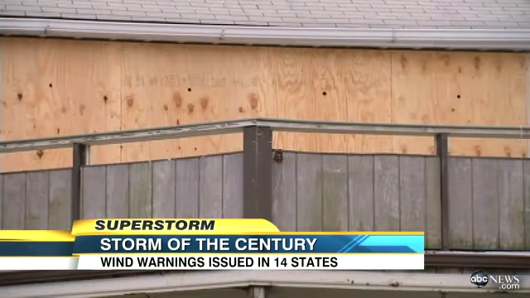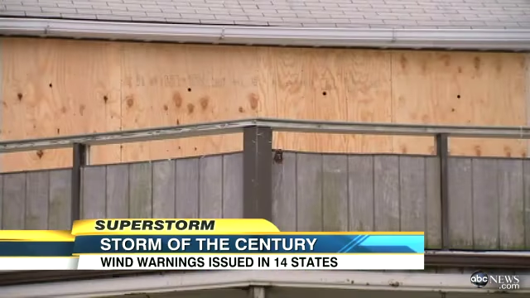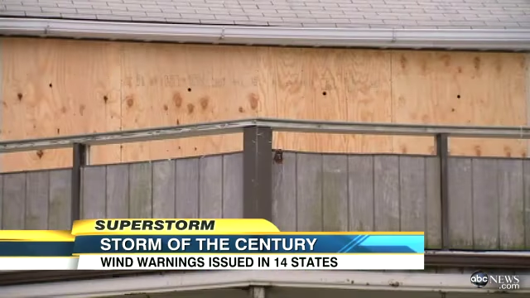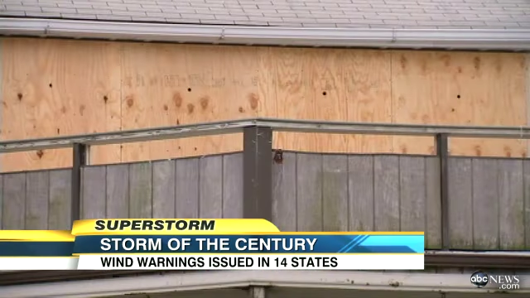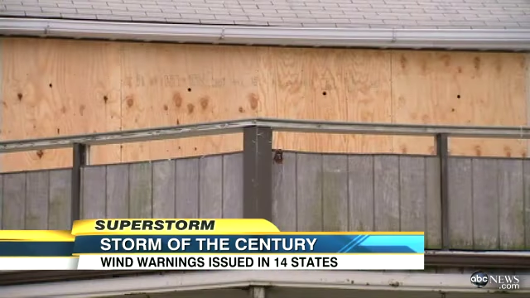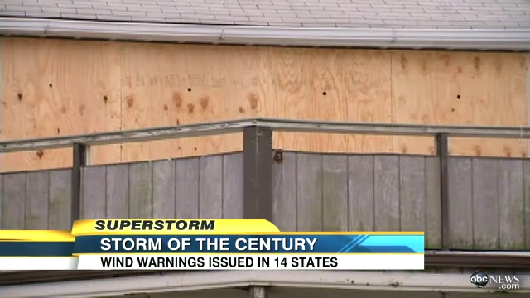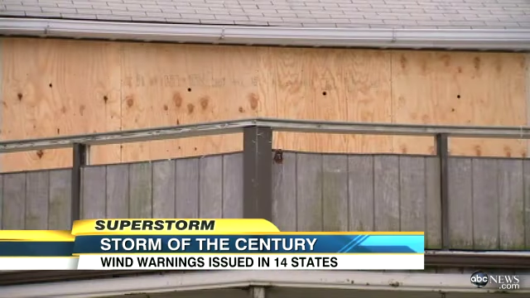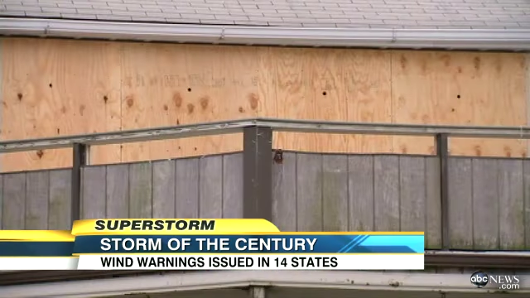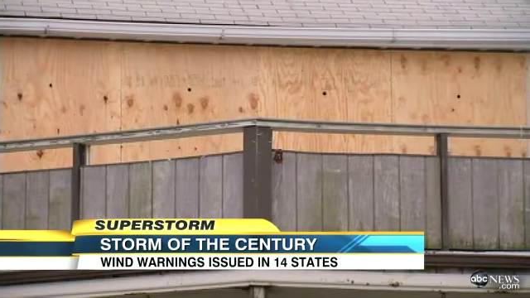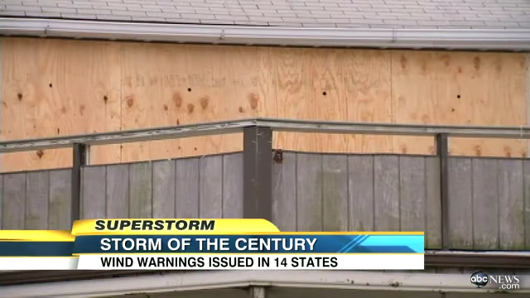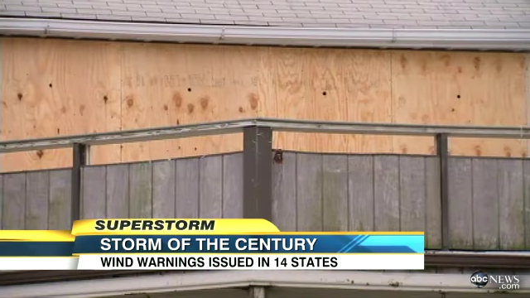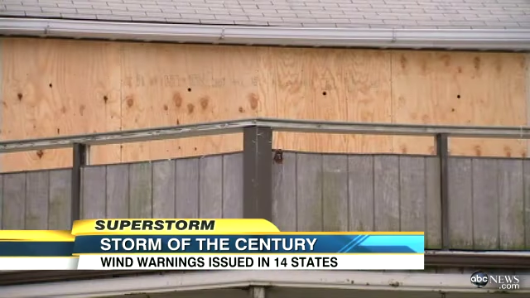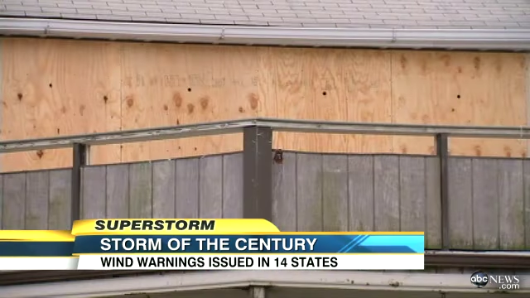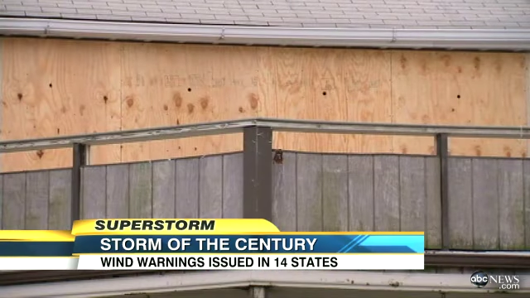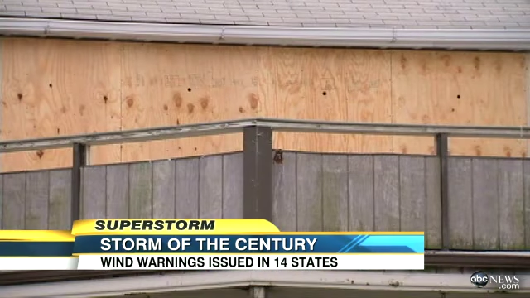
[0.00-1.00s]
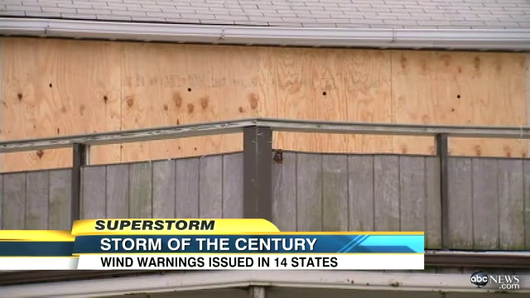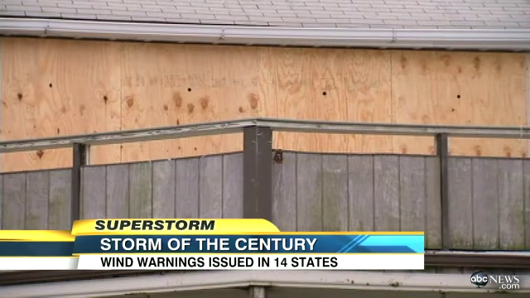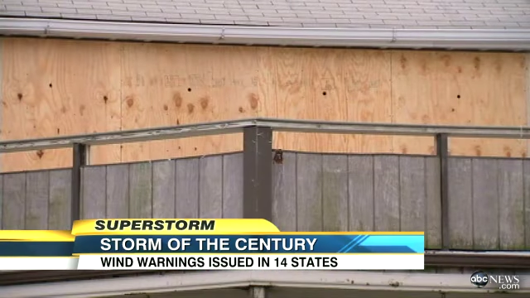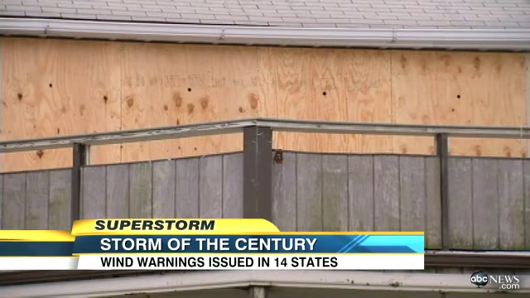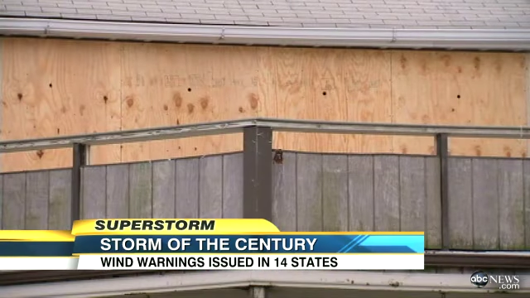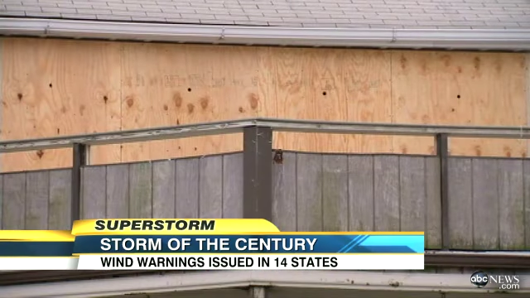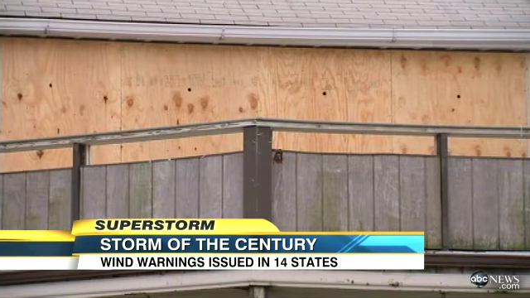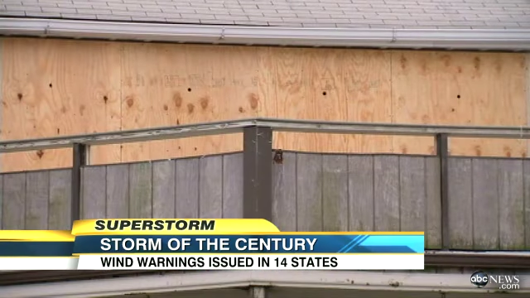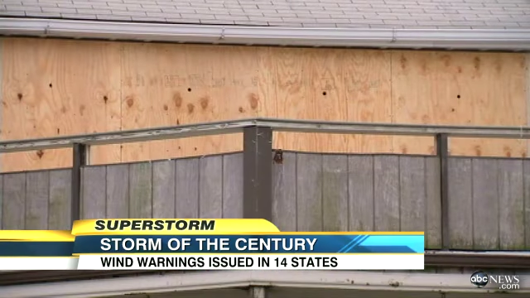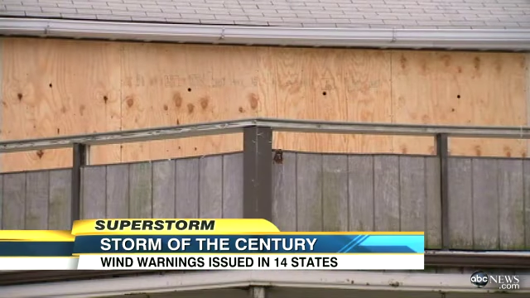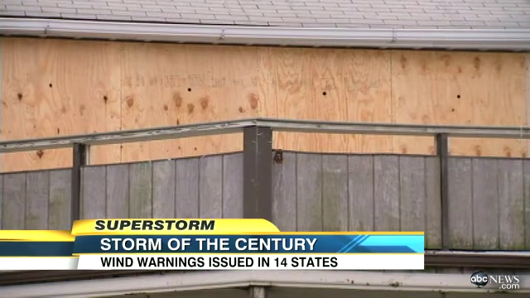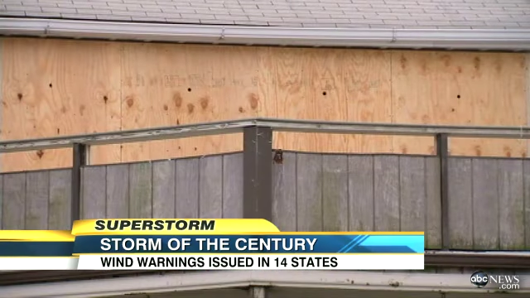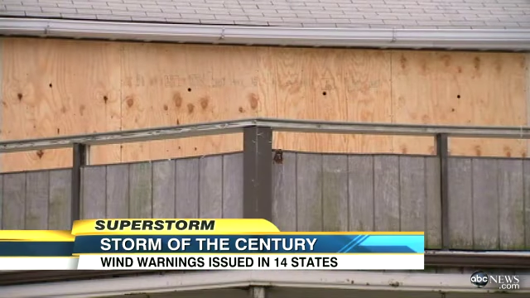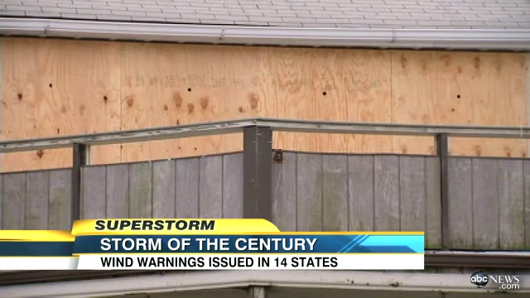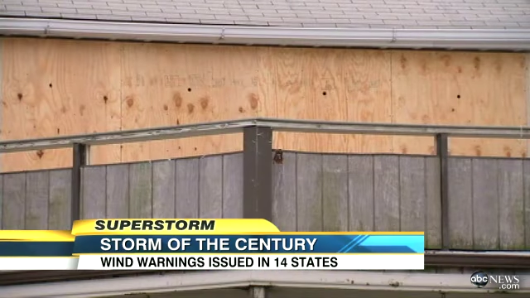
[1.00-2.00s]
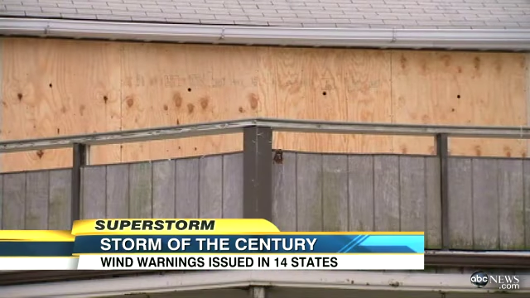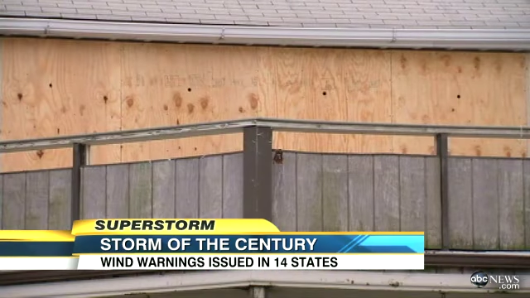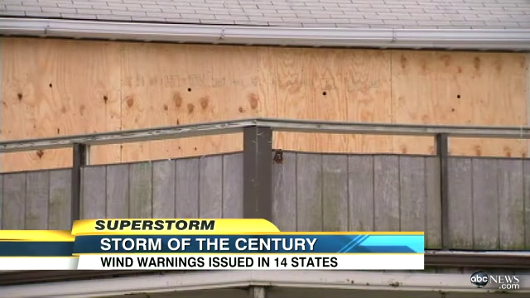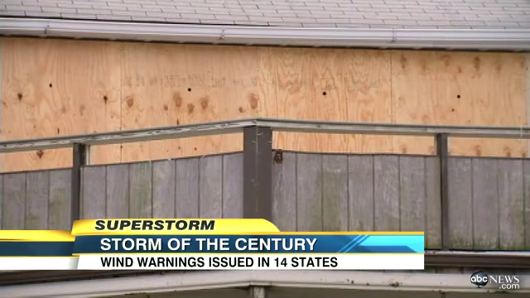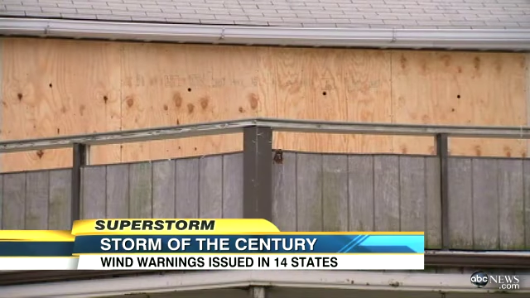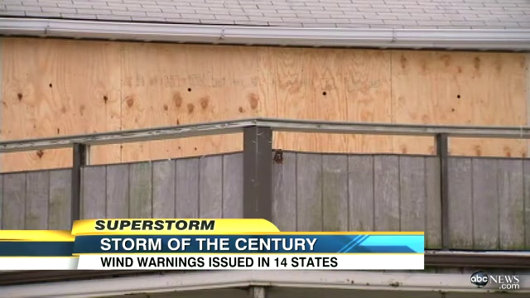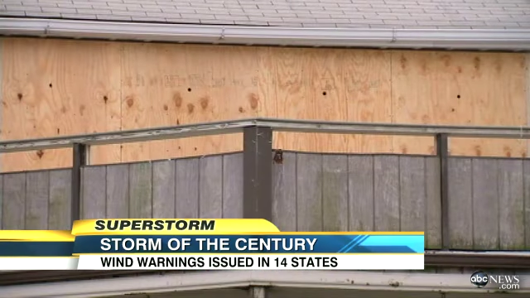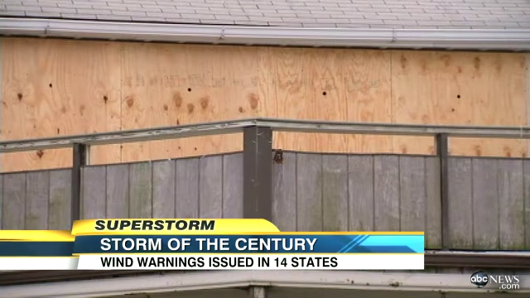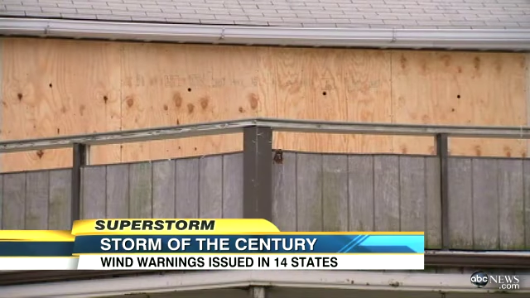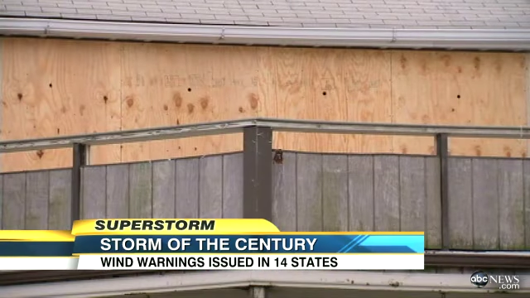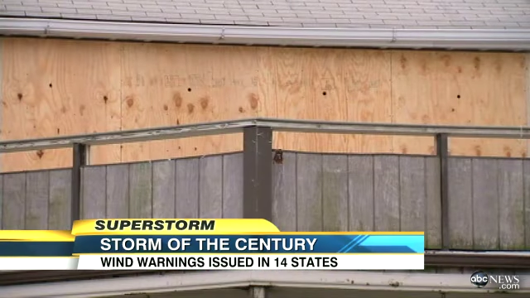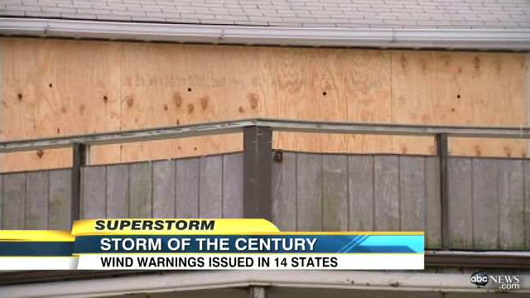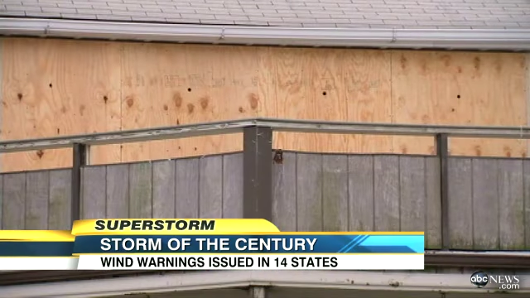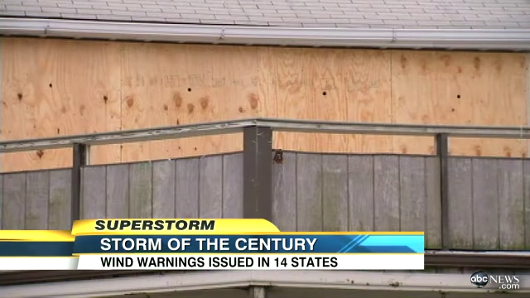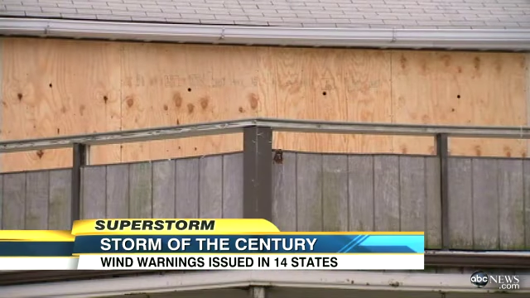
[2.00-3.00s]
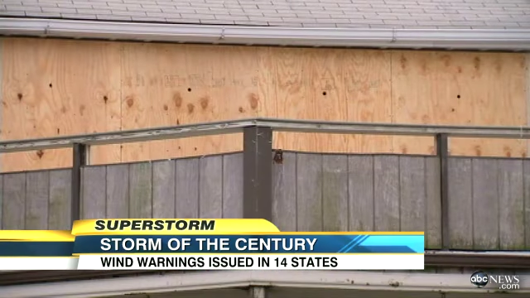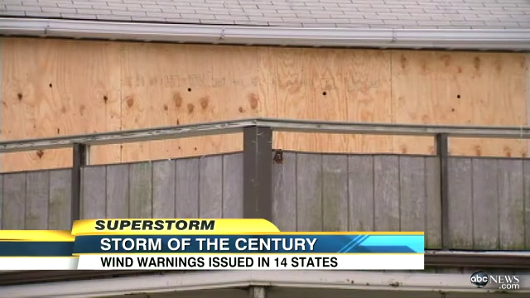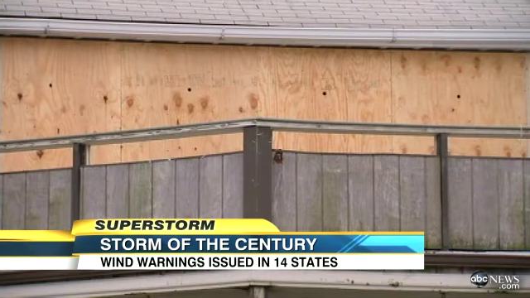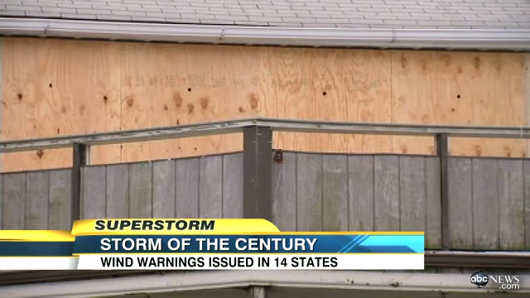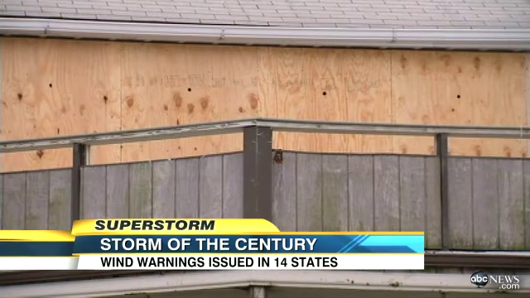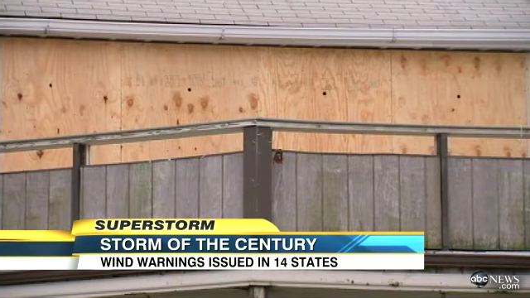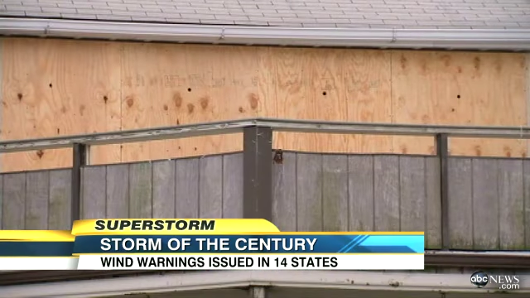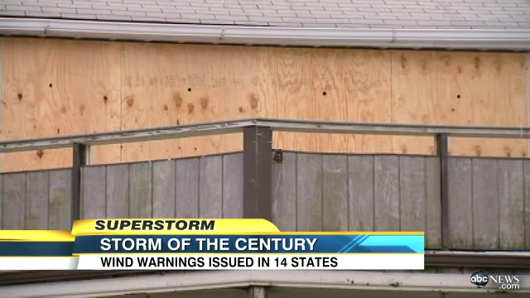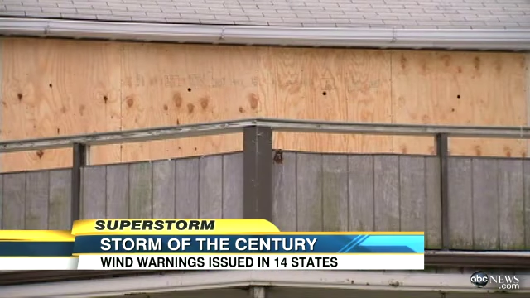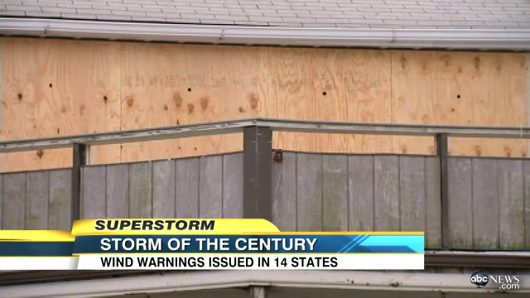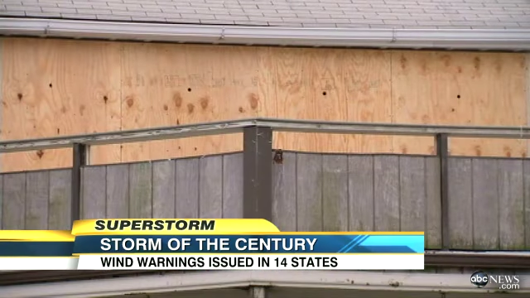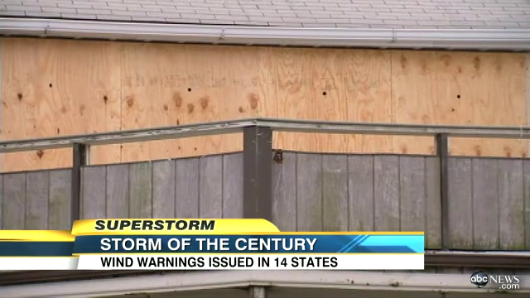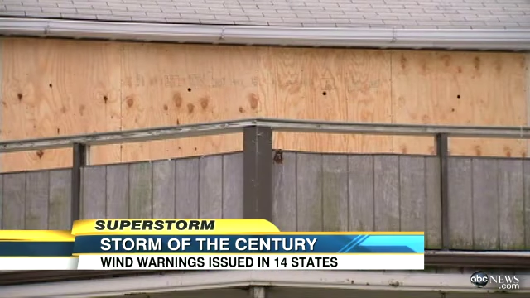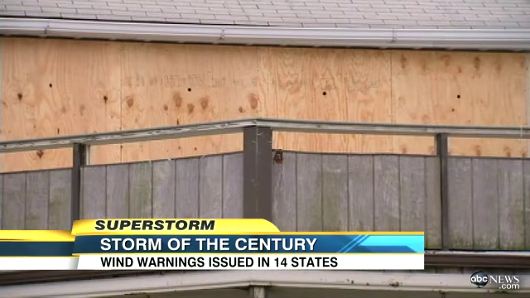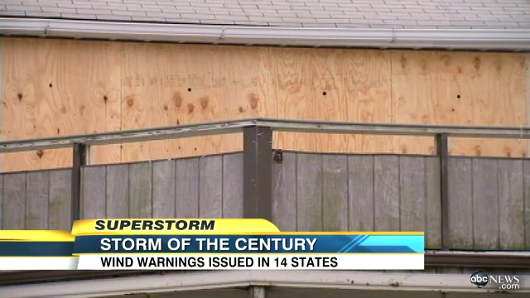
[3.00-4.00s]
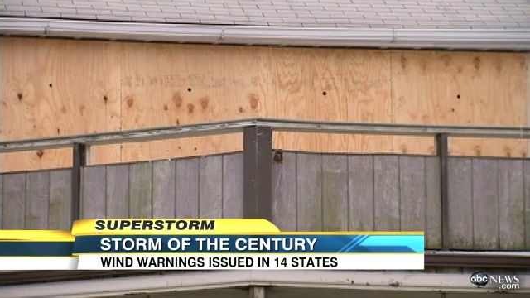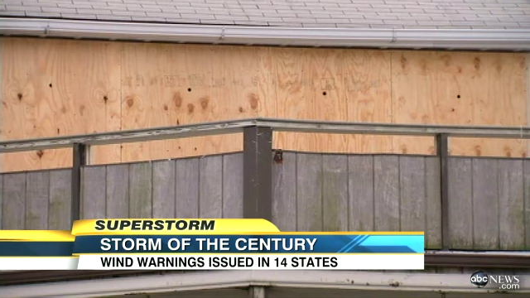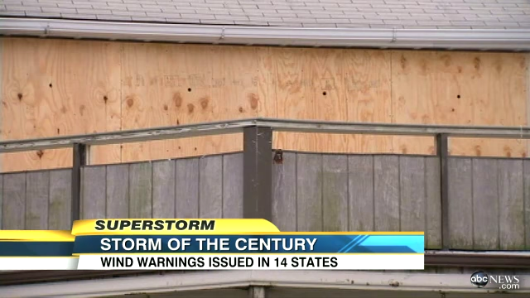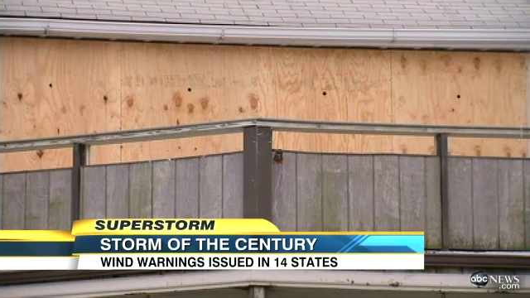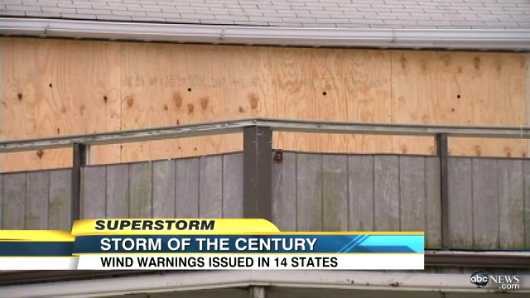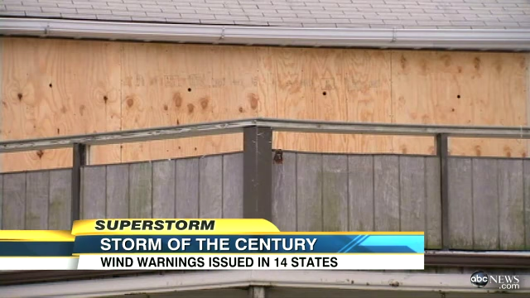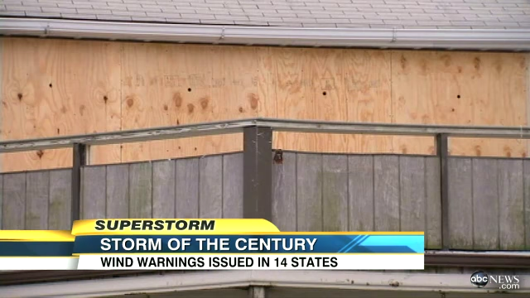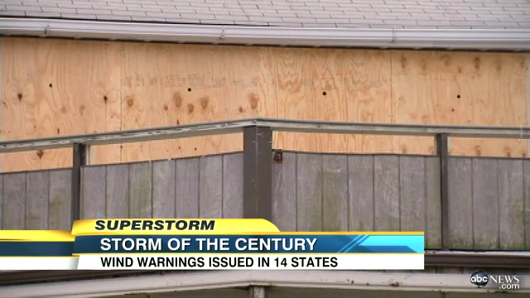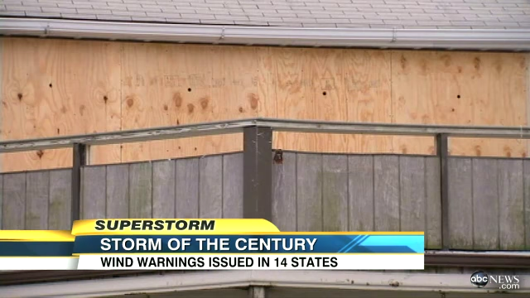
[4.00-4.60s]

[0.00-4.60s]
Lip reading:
(no speaker visible)